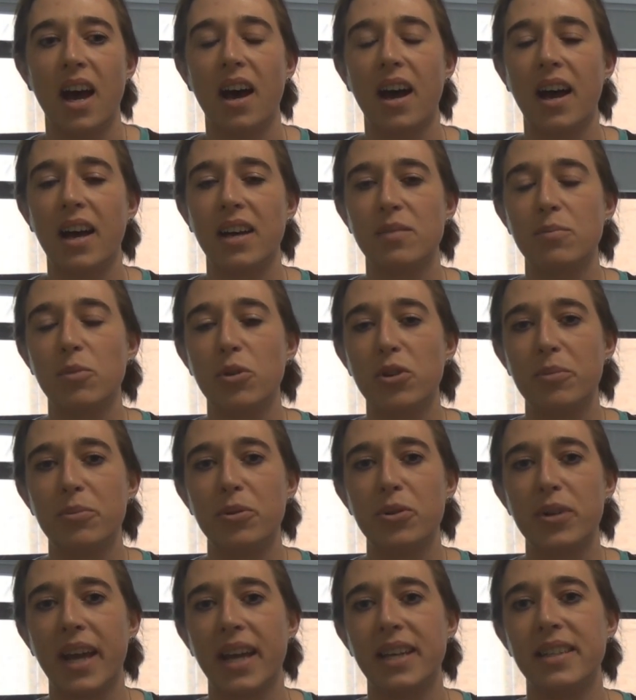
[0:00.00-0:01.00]
as more and
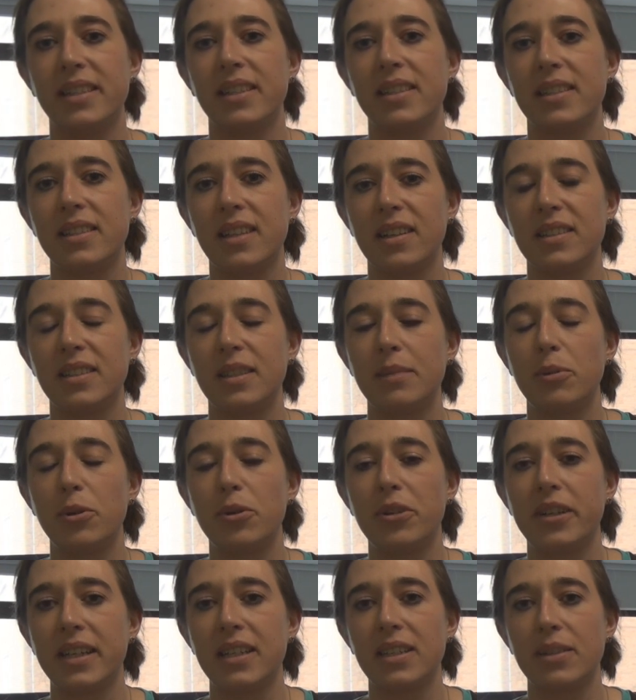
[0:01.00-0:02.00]
more cases started pouring